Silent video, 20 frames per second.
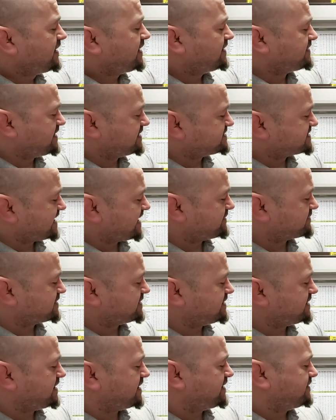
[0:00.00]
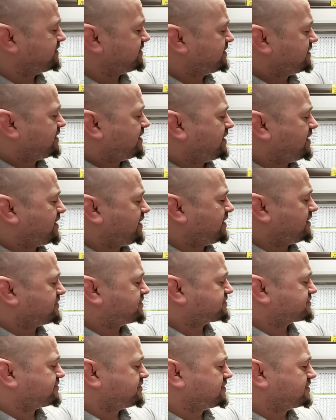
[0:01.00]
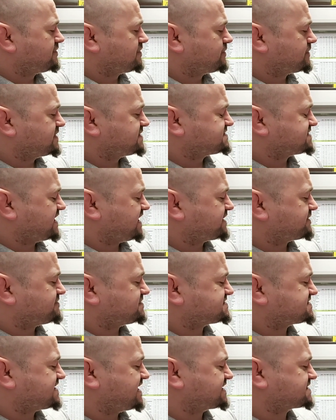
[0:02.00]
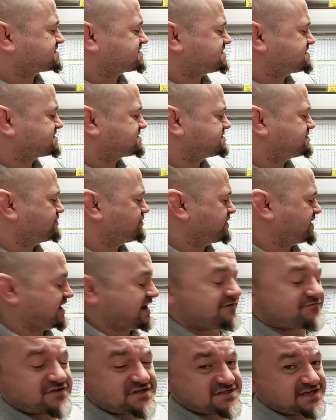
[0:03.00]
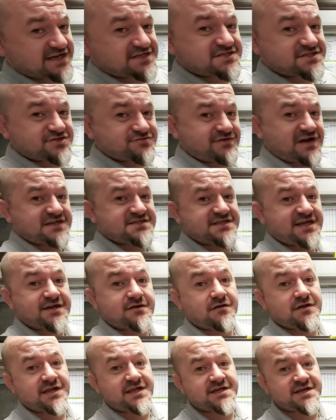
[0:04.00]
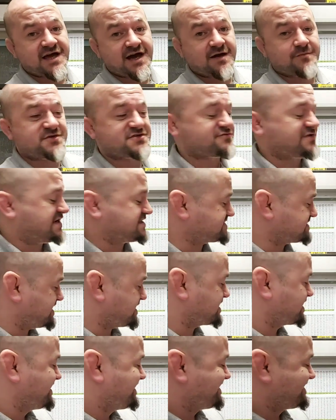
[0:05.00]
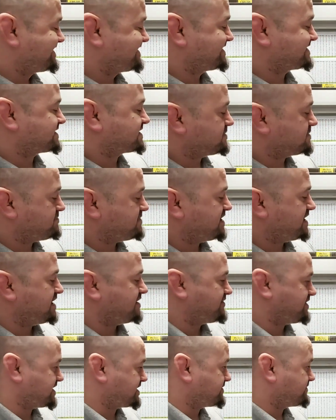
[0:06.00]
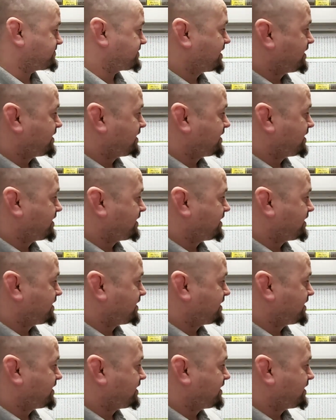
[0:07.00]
And then down here through Louisiana and Texas, we have the Texas rat snake, or Lindheimer's rat snake, lindheimeri.